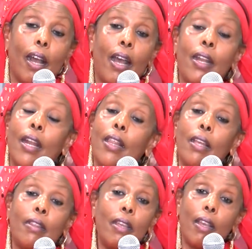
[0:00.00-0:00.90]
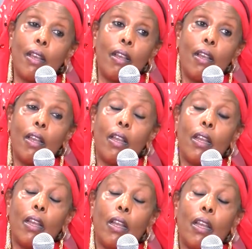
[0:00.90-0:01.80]
And another thing,
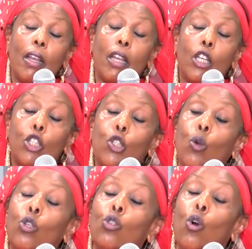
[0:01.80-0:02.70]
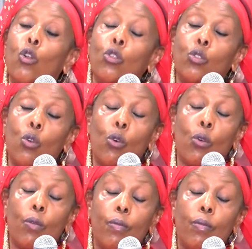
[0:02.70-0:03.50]
she was also,